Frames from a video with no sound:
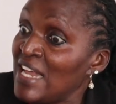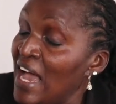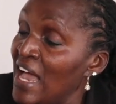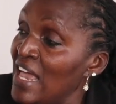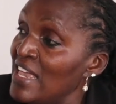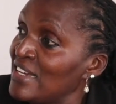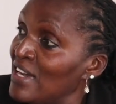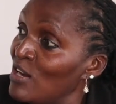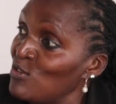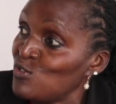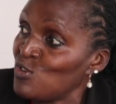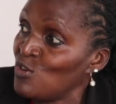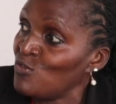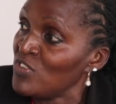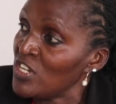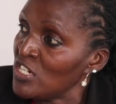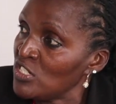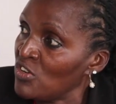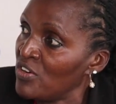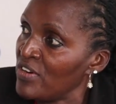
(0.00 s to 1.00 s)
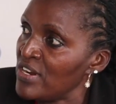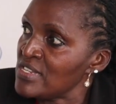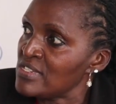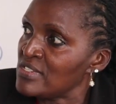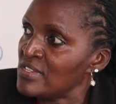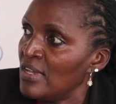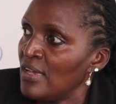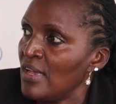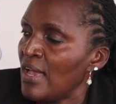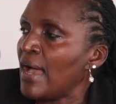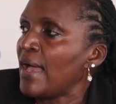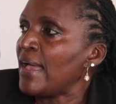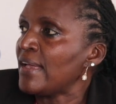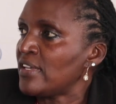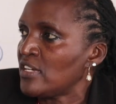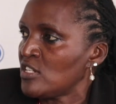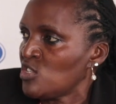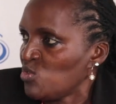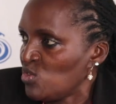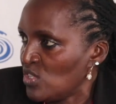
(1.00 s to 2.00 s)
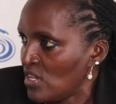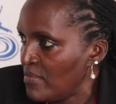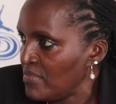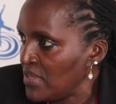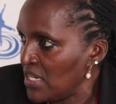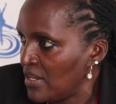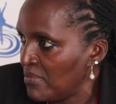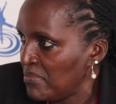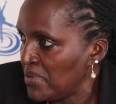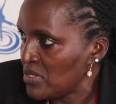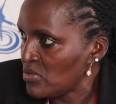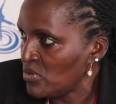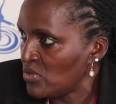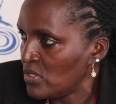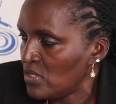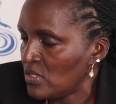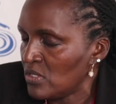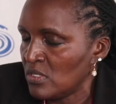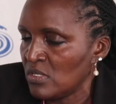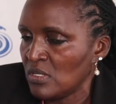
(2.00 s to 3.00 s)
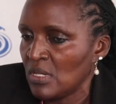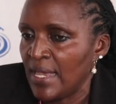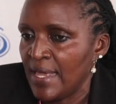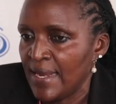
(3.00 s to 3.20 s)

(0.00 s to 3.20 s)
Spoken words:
dying out of ignorance. I can do something about it.